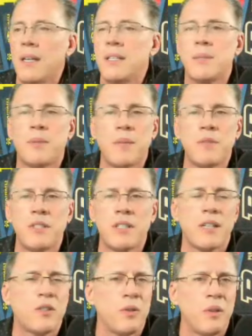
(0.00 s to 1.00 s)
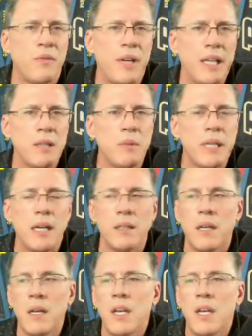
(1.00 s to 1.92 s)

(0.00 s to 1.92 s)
Sometimes you just got to turn the volume down.